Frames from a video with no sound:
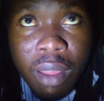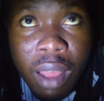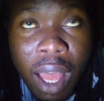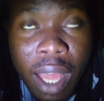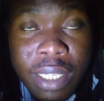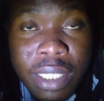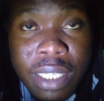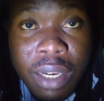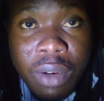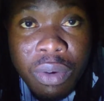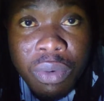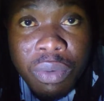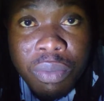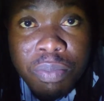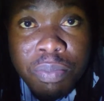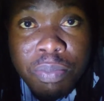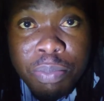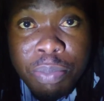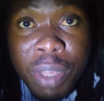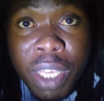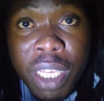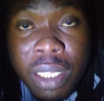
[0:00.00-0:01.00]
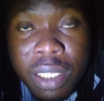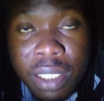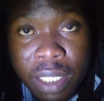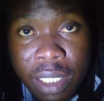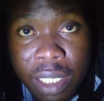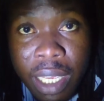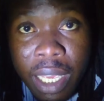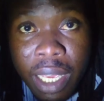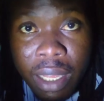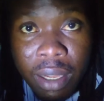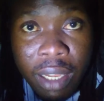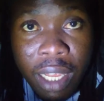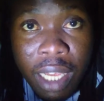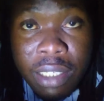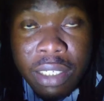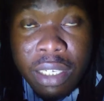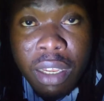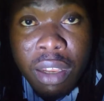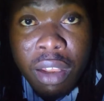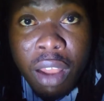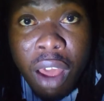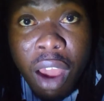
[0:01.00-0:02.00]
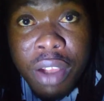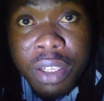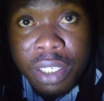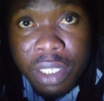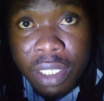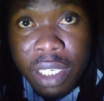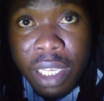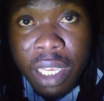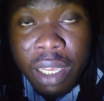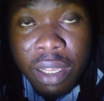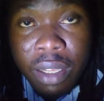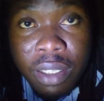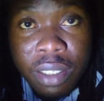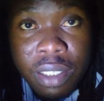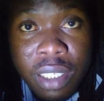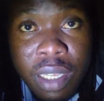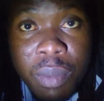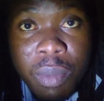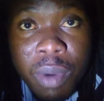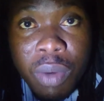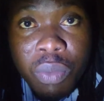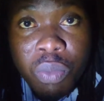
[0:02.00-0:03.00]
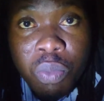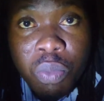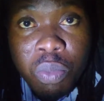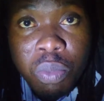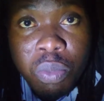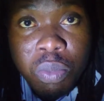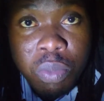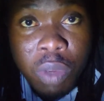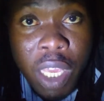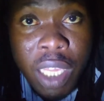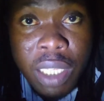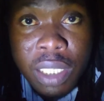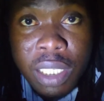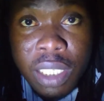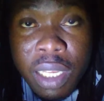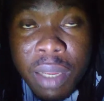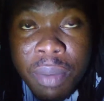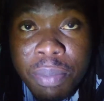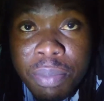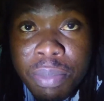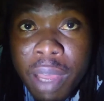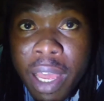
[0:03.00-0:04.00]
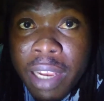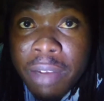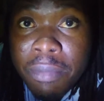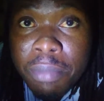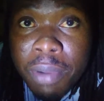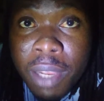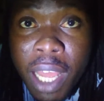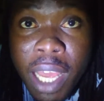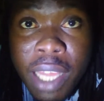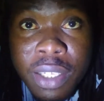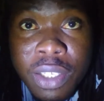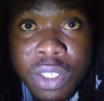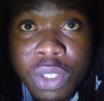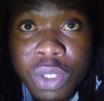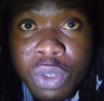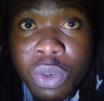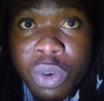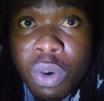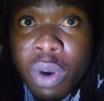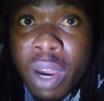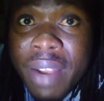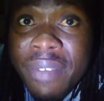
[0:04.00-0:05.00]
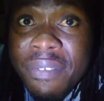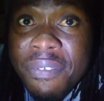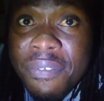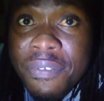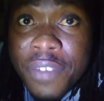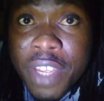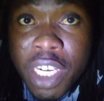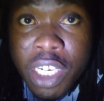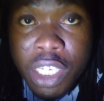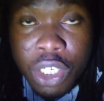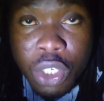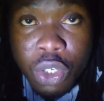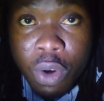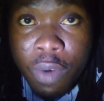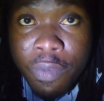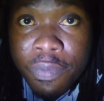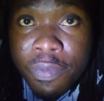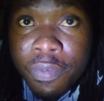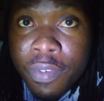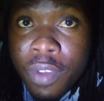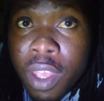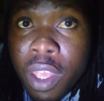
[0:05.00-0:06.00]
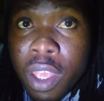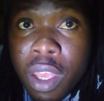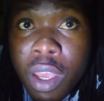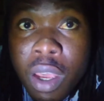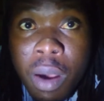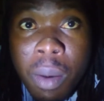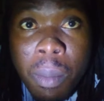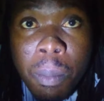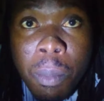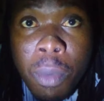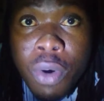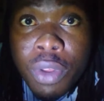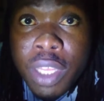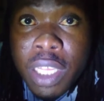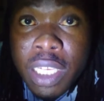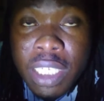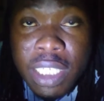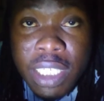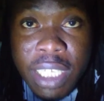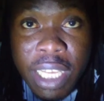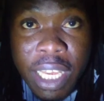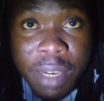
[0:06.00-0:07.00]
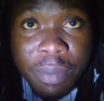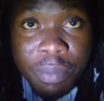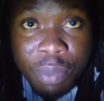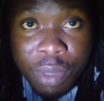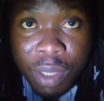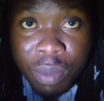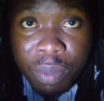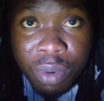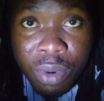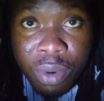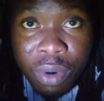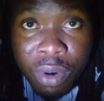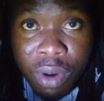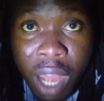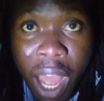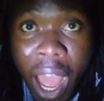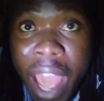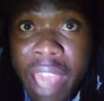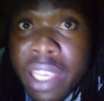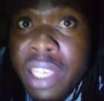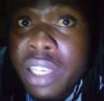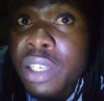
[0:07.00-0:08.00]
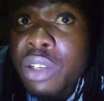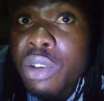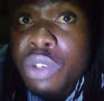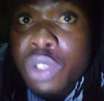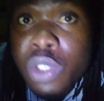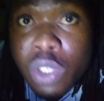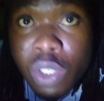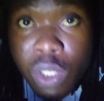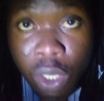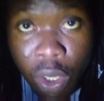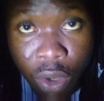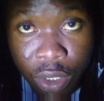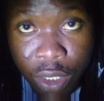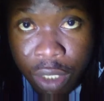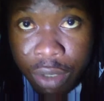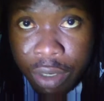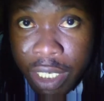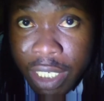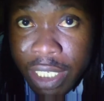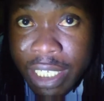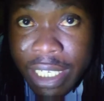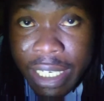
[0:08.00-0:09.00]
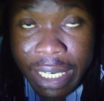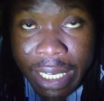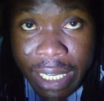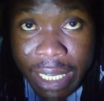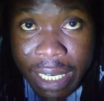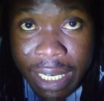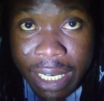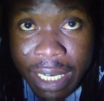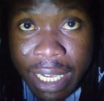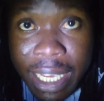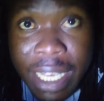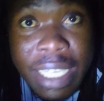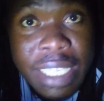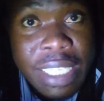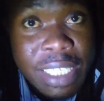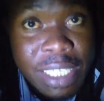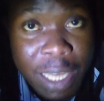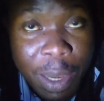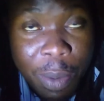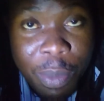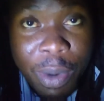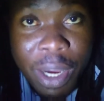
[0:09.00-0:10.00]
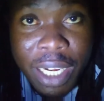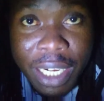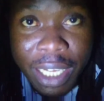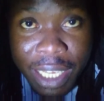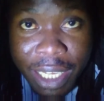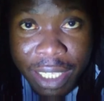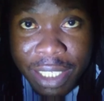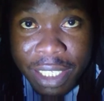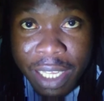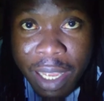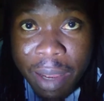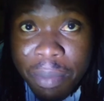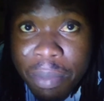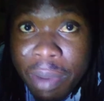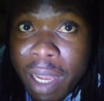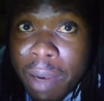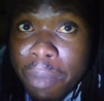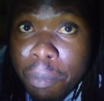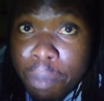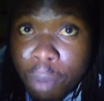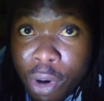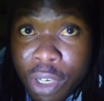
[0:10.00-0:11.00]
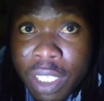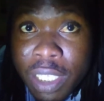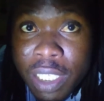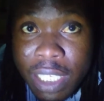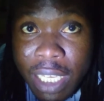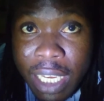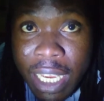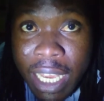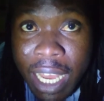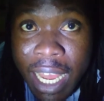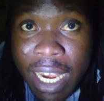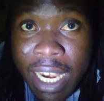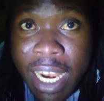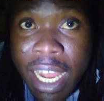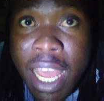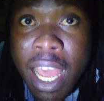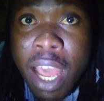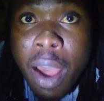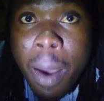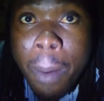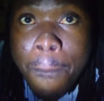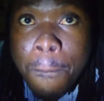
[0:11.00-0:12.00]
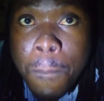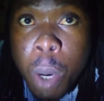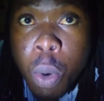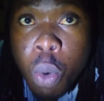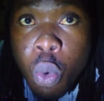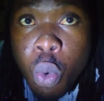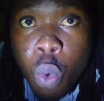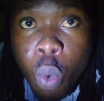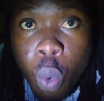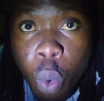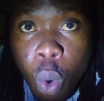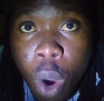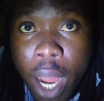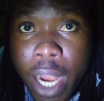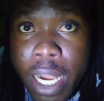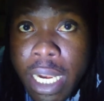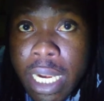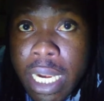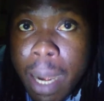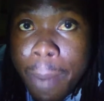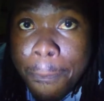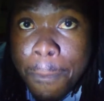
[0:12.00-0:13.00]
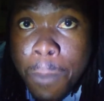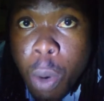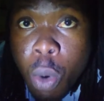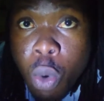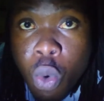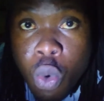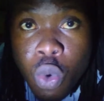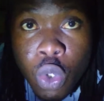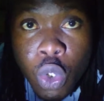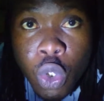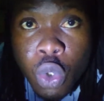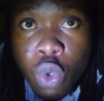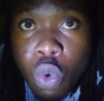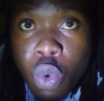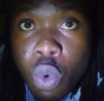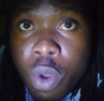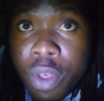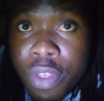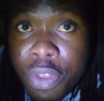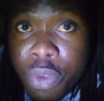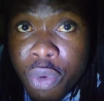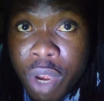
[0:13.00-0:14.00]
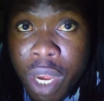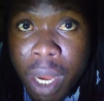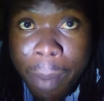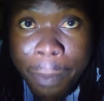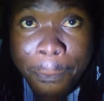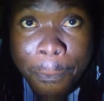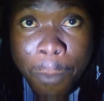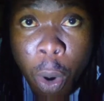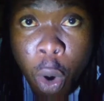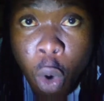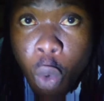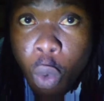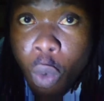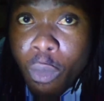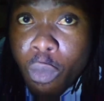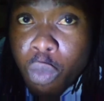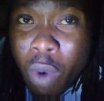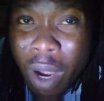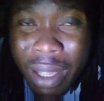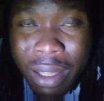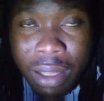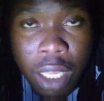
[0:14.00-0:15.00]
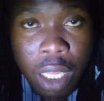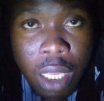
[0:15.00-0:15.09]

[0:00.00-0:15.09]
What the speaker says: At a big scale, at a large scale, someone gets up and plans to go and finish off more than 10 people. I cannot slaughter a chicken. Someone gets up and points a gun, poo, one, poo, two, three, poo, what?